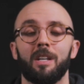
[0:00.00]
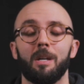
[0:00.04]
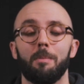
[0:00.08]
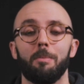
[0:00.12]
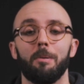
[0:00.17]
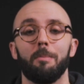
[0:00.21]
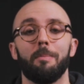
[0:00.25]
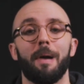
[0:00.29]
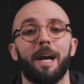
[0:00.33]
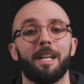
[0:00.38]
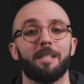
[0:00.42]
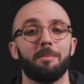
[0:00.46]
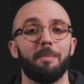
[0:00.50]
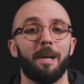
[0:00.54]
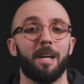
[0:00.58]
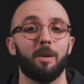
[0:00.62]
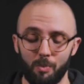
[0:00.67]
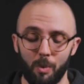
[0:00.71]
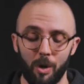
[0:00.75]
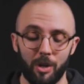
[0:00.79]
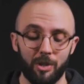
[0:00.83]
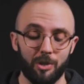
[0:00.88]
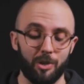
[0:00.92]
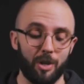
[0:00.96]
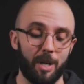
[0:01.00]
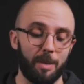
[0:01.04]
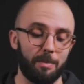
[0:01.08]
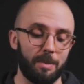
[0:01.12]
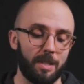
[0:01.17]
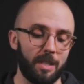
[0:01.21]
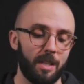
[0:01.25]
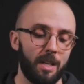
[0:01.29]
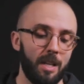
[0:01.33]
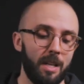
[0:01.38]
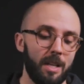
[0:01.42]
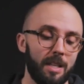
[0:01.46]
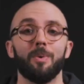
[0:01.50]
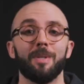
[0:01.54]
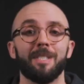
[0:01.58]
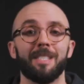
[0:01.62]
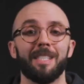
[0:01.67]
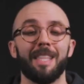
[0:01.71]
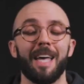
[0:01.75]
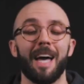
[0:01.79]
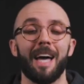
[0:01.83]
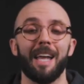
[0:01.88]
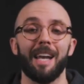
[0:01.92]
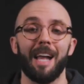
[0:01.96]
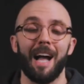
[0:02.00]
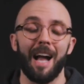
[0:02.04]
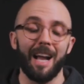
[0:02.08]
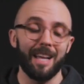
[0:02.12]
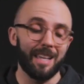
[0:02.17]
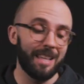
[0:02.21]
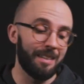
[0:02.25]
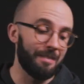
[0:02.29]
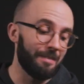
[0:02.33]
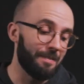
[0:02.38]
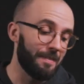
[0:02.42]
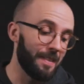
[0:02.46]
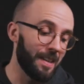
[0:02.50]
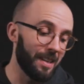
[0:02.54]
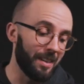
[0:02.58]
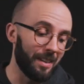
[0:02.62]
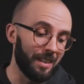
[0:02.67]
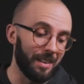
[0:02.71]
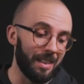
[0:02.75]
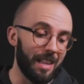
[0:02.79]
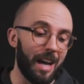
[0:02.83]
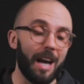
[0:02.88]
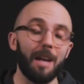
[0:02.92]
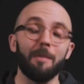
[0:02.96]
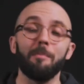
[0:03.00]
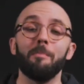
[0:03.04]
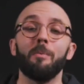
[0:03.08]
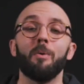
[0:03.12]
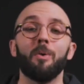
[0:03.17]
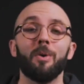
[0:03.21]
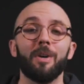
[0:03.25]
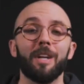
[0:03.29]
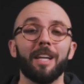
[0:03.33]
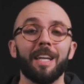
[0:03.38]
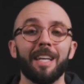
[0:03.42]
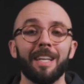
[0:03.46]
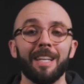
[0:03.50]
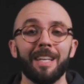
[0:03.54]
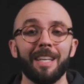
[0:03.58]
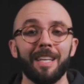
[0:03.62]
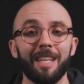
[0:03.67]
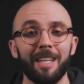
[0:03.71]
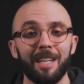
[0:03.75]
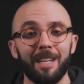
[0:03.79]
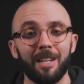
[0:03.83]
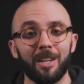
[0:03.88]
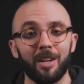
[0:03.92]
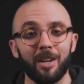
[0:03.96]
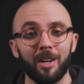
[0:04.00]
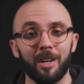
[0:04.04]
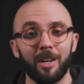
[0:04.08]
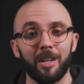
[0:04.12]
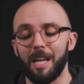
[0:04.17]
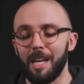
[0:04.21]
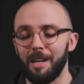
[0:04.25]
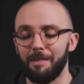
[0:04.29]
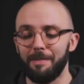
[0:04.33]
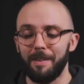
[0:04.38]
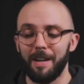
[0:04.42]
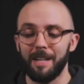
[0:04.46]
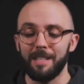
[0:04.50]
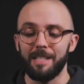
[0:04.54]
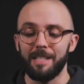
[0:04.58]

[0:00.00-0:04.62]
couple back-to-back work trips was that I can fit a lot more in here if I